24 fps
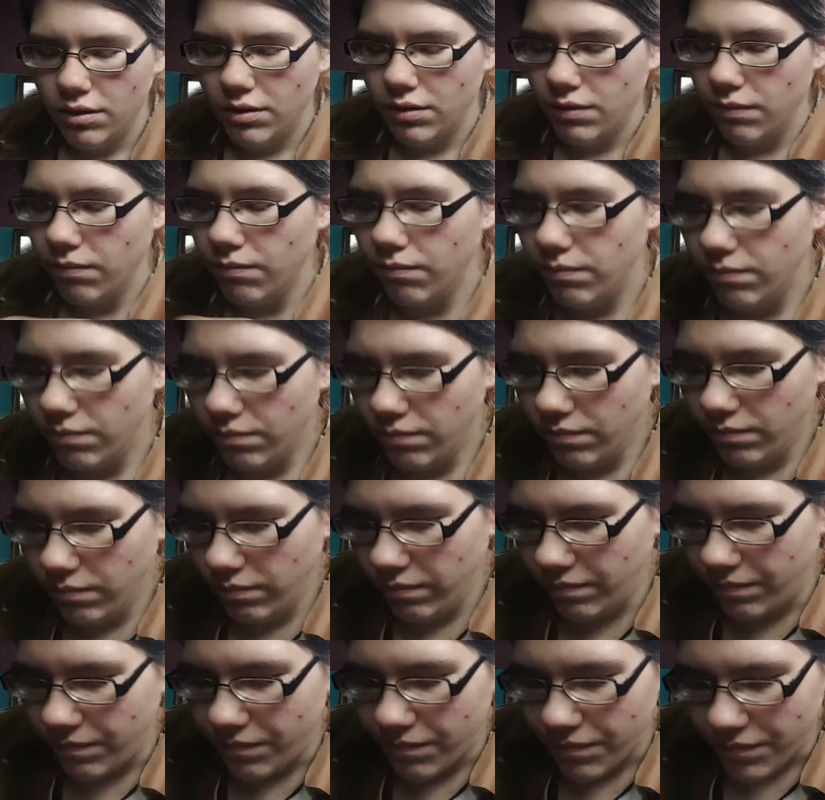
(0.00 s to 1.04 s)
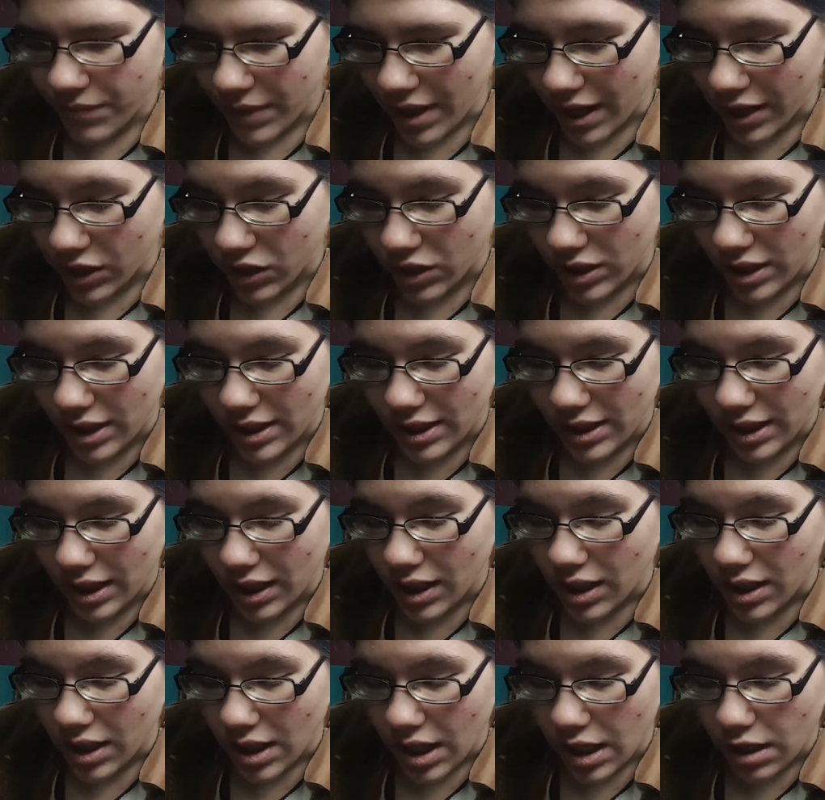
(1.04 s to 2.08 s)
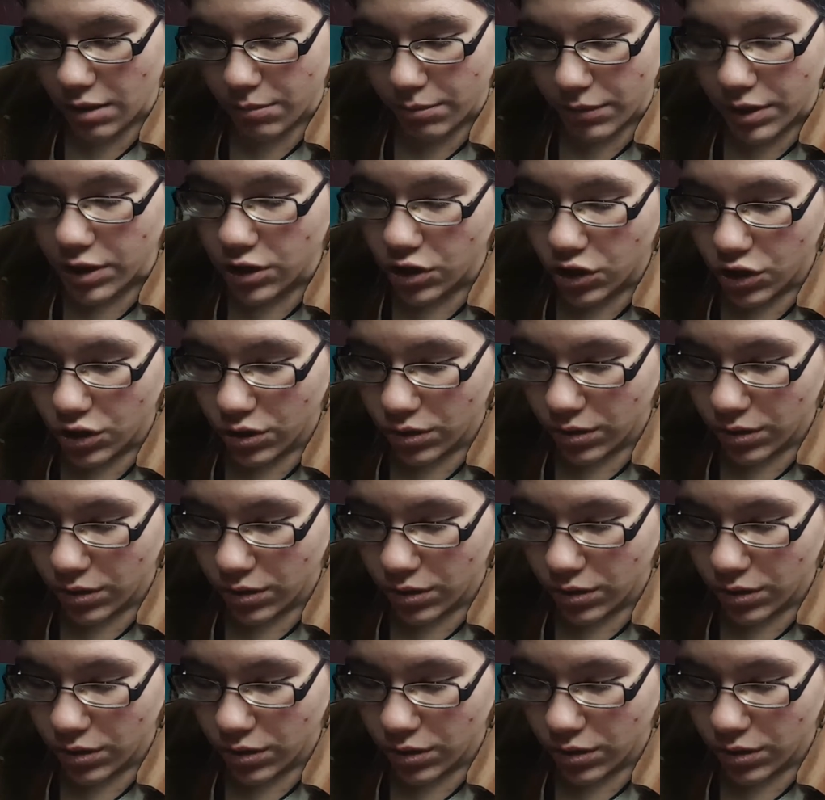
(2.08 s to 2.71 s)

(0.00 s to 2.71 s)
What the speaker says: little much. Actually, that's like a lot of much.